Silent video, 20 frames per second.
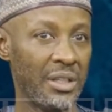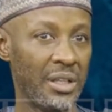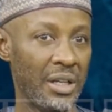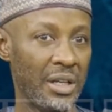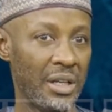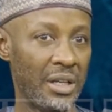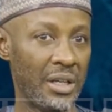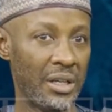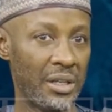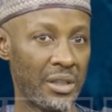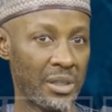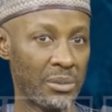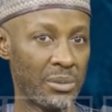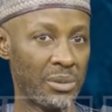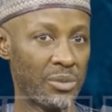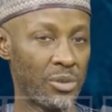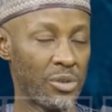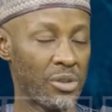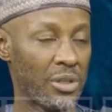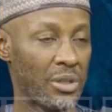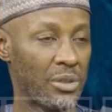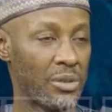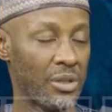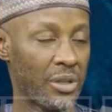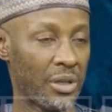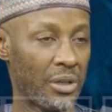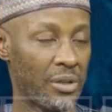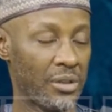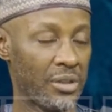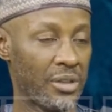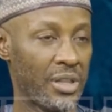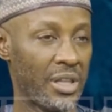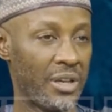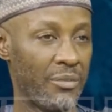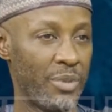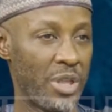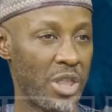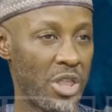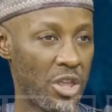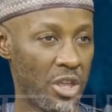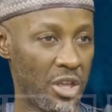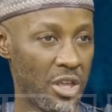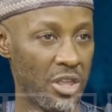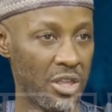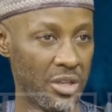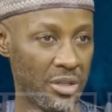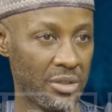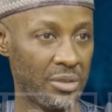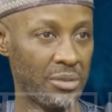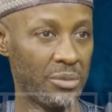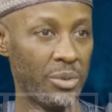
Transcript: uh, some of those clauses have been changed.